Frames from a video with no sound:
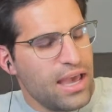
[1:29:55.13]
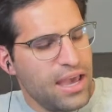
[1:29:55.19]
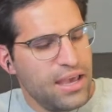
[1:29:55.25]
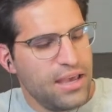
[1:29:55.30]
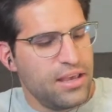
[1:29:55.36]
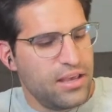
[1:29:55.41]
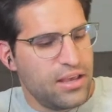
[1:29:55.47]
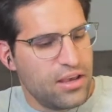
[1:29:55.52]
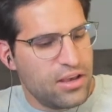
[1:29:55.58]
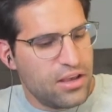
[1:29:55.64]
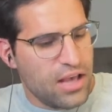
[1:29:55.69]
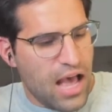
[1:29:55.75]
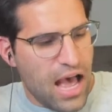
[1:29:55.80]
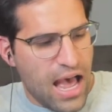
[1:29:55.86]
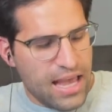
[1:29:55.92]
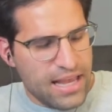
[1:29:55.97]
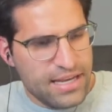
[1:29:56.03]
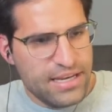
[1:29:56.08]
hey,
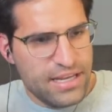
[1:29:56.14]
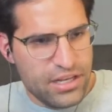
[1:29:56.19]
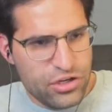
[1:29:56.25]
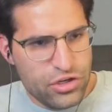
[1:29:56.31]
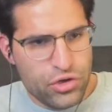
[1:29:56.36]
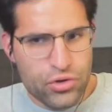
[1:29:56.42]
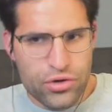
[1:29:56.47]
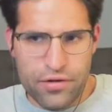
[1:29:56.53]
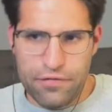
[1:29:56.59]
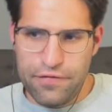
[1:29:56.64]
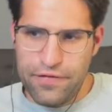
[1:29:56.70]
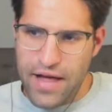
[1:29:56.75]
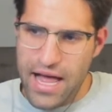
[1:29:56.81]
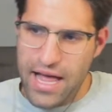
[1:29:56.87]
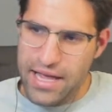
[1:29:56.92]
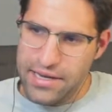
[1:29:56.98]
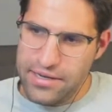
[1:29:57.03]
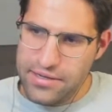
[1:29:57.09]
I need you to
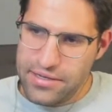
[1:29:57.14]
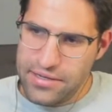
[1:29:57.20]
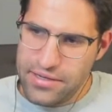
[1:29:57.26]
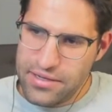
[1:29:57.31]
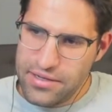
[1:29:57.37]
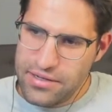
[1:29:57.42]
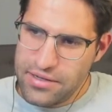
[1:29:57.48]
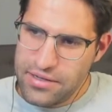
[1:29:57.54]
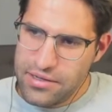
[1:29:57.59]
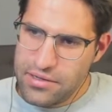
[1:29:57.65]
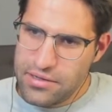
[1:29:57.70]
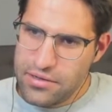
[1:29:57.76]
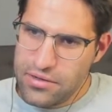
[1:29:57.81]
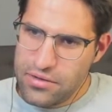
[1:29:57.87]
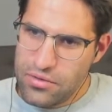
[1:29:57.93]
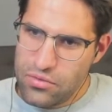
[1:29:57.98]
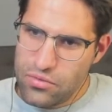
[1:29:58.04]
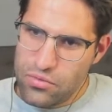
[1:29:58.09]
find
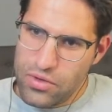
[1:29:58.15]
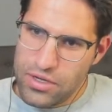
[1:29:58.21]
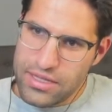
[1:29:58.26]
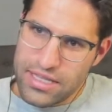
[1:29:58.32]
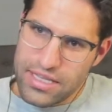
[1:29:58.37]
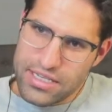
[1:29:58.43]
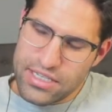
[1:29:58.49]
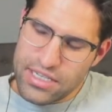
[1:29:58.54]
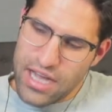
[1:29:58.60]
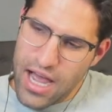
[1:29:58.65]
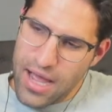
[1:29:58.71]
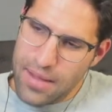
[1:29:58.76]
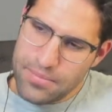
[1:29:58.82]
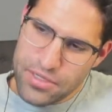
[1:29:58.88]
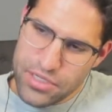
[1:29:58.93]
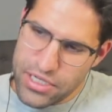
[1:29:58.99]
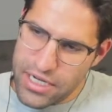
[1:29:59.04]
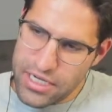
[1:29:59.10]
what the
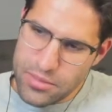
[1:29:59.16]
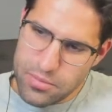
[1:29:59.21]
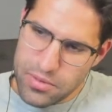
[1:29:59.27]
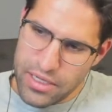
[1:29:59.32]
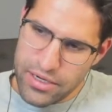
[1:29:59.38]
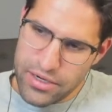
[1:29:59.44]
top chess